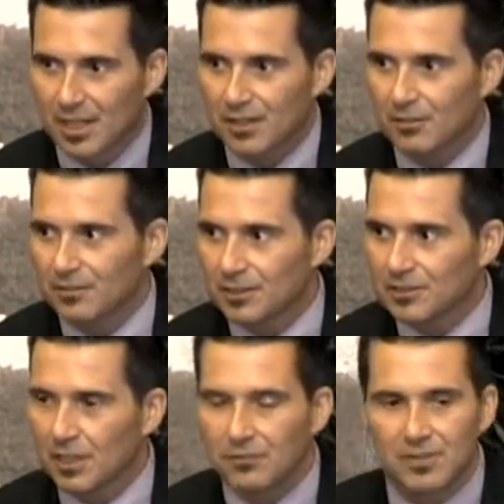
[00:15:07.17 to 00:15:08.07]
The
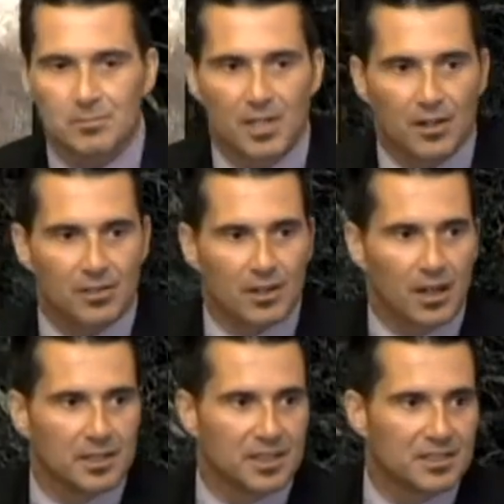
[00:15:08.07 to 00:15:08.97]
Philadelphia
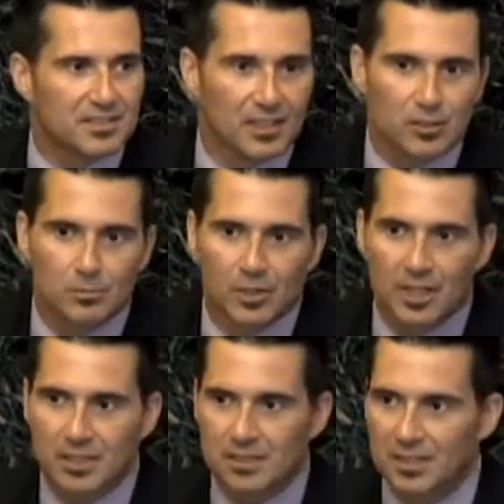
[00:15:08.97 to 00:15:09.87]
Marathon is
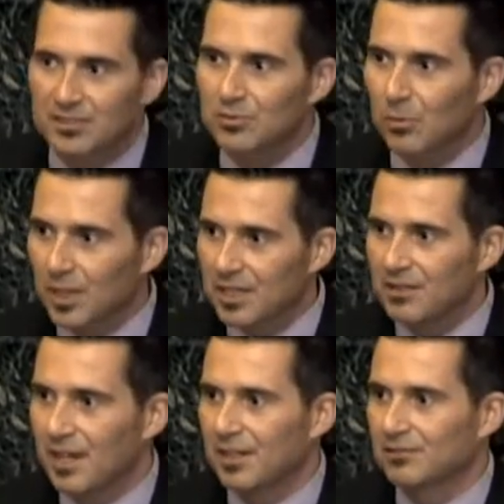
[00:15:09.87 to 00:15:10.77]
celebrating its 20th
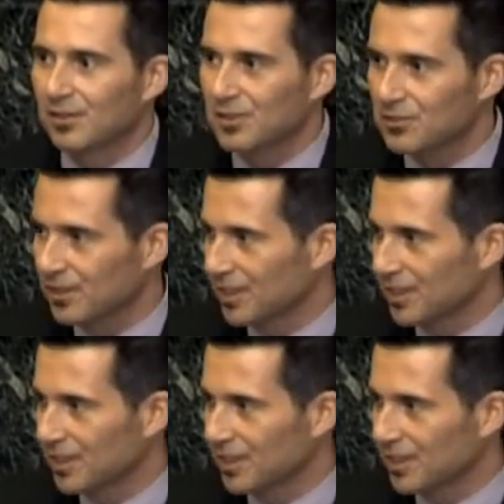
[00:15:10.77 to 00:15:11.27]
anniversary.